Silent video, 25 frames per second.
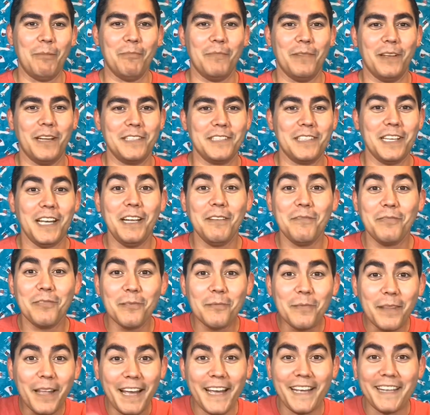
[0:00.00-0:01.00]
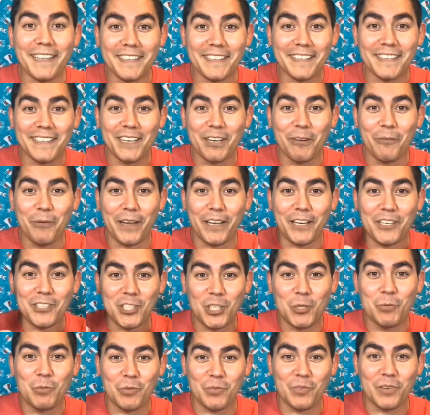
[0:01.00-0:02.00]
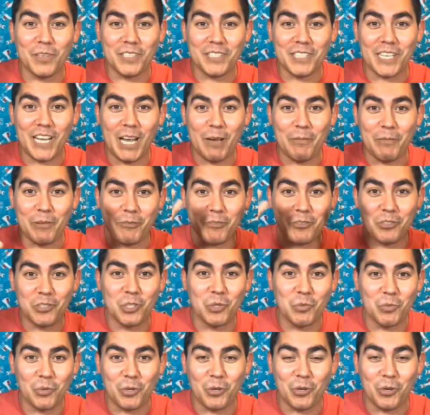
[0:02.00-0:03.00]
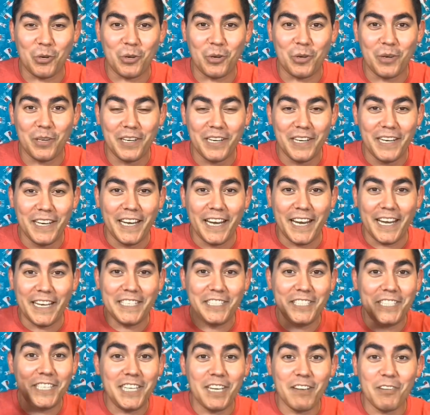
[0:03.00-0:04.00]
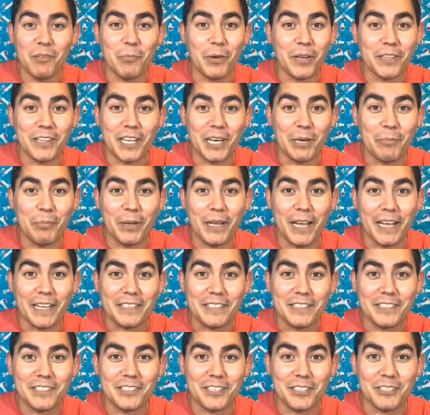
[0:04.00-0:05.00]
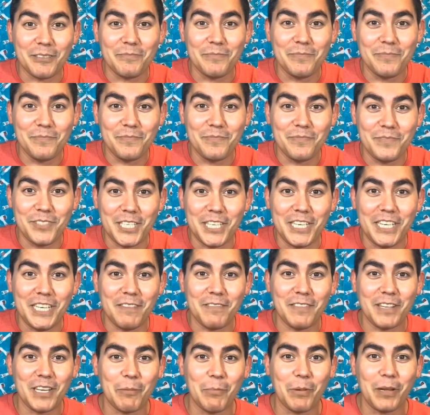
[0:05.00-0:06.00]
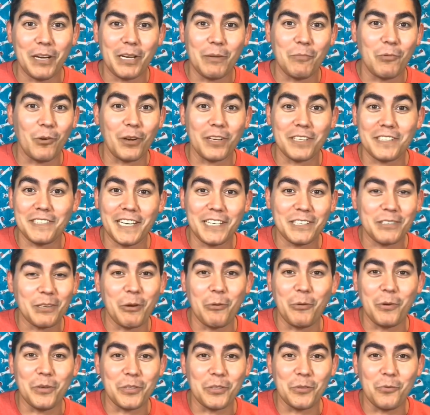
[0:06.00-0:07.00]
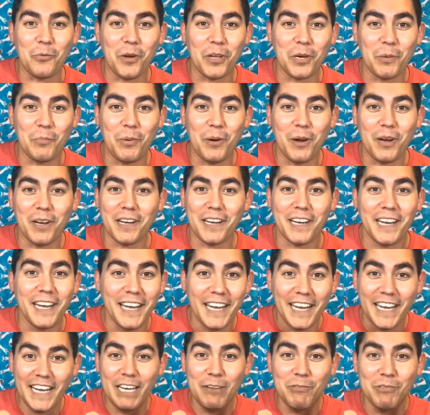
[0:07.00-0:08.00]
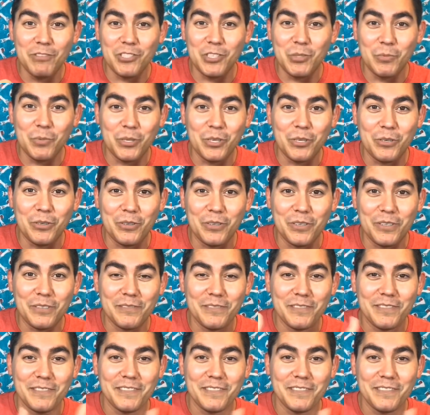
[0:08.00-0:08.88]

aside from that, we had a super fun time, and it was super cool, and she never brought that up again. So she didn't even think about it anymore, because next year we went to the water park, and it was super cool.